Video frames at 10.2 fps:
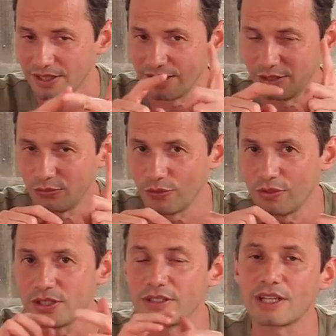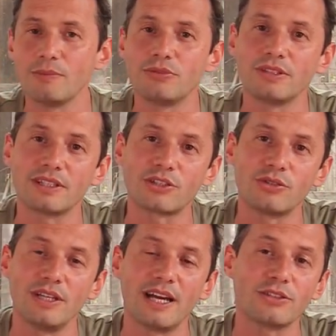And if you think the crepe Suzette
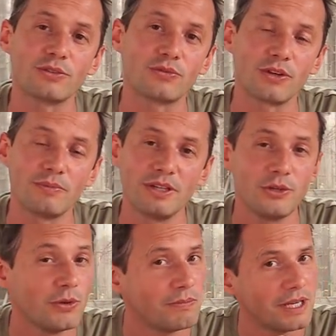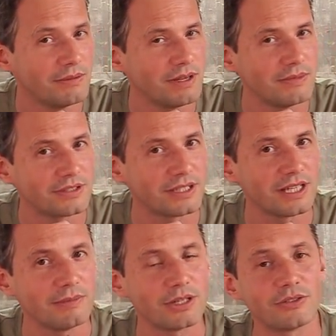actually has a flambé, you may be
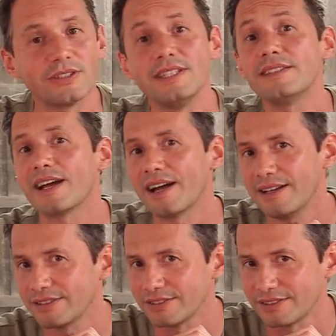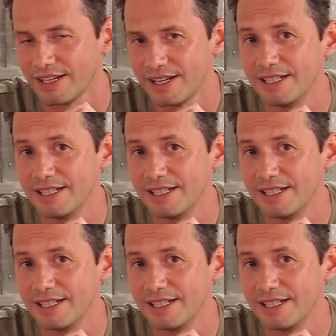mistaken because it hasn't.